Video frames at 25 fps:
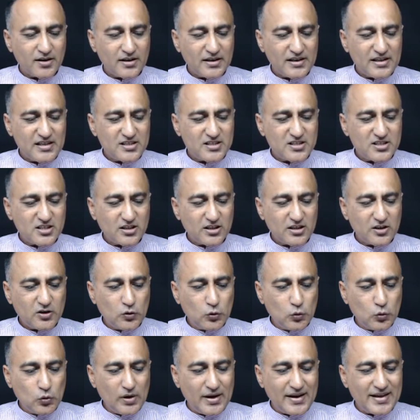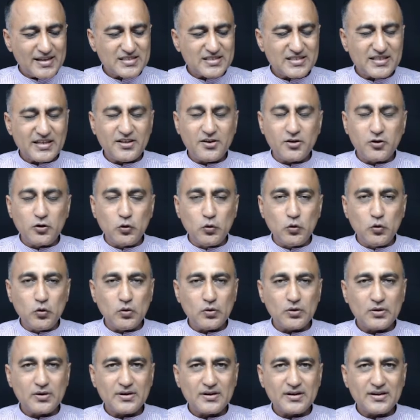Is 2 less than
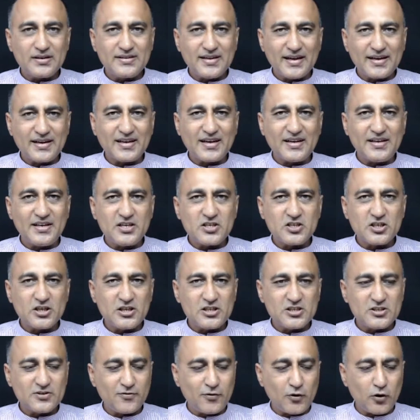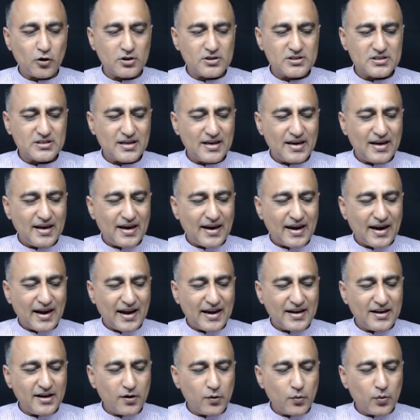2? That condition is false
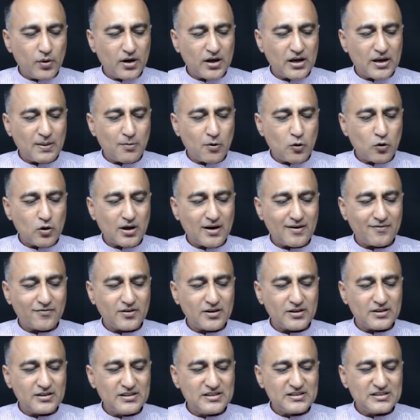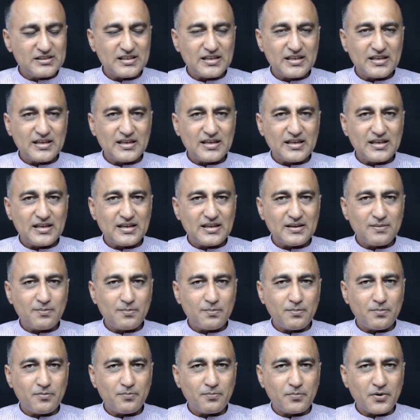and it will come out after this
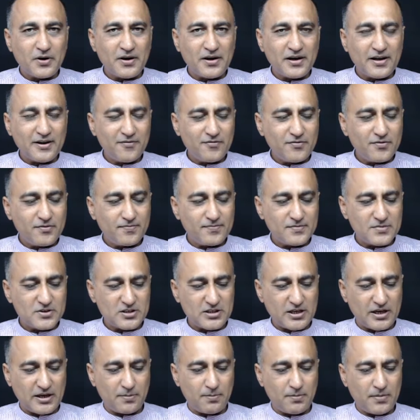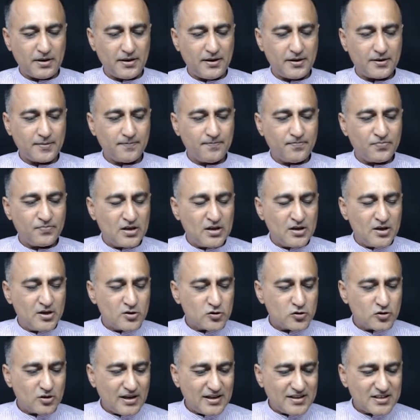printf statement.
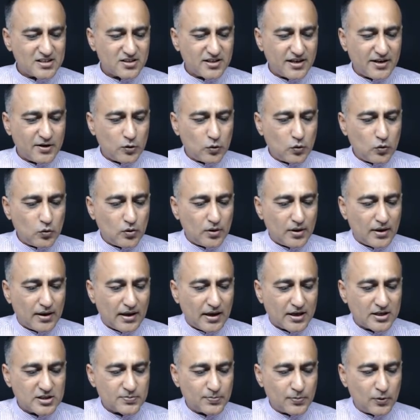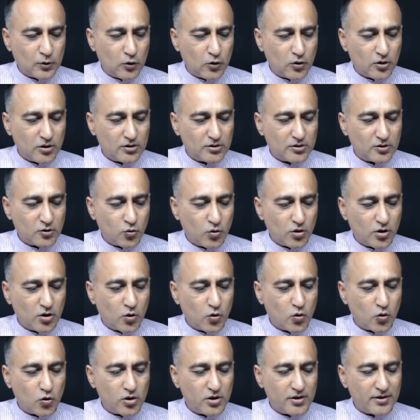So let's try to explore through a
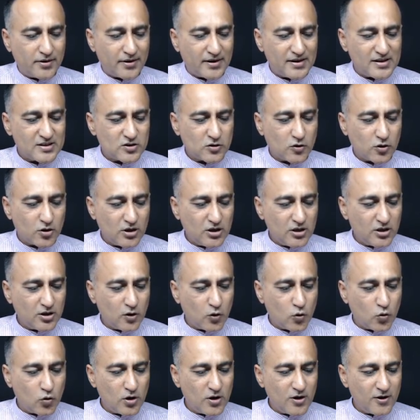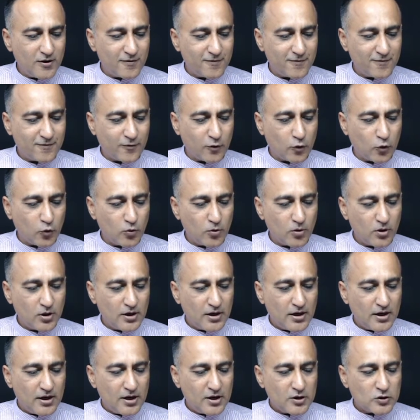code trace or a code flow.
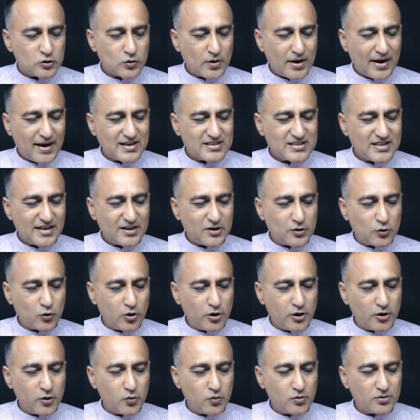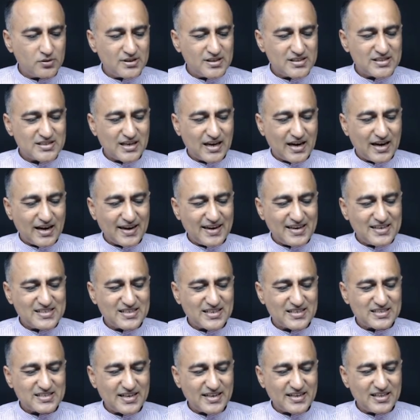So as I told you, this i is
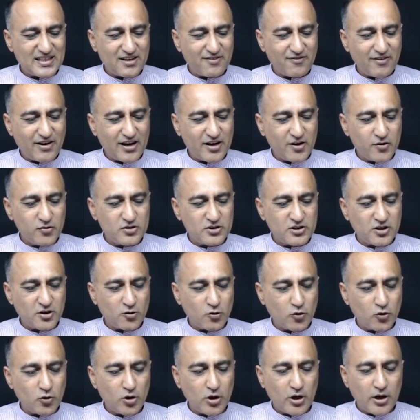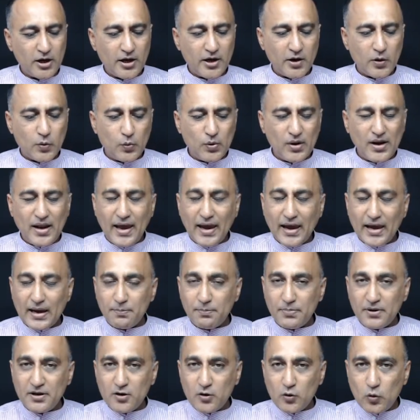assigned the value 0 will
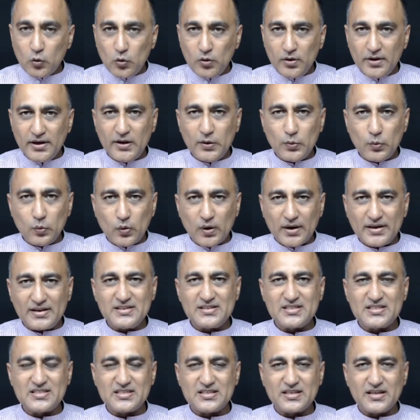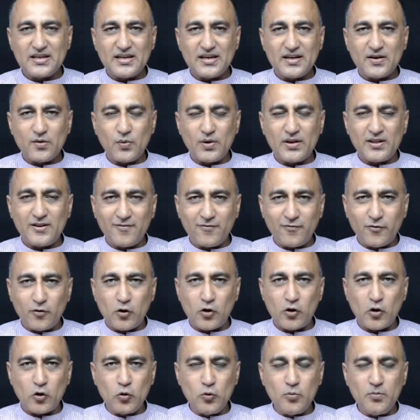happen only once when the for
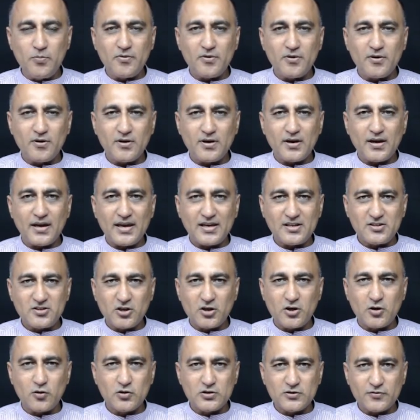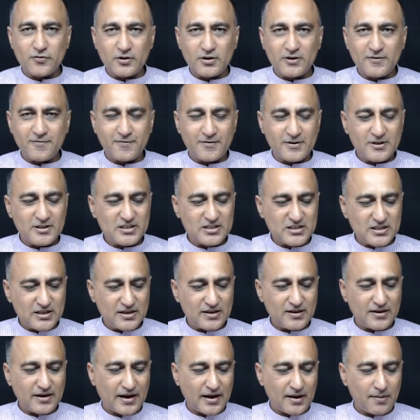loop executes for the
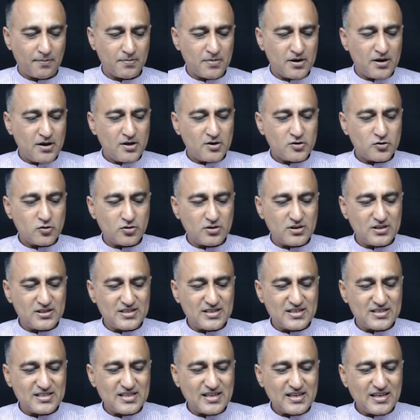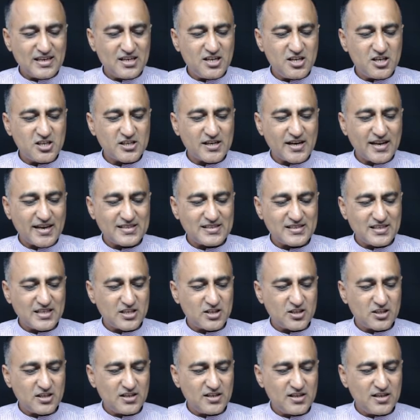first time. So this is the
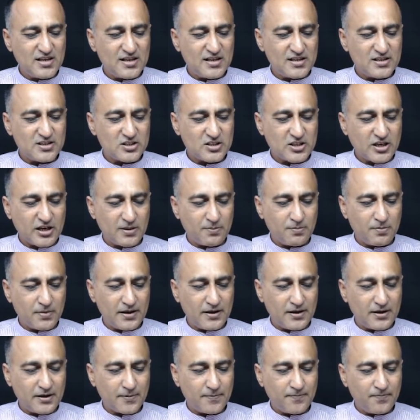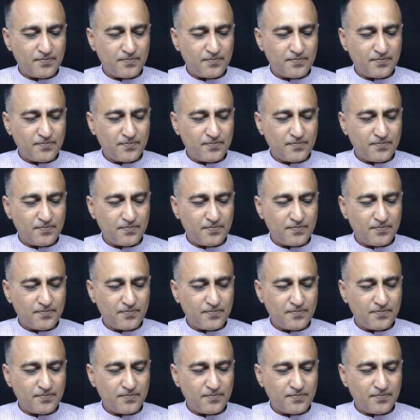initialization statement.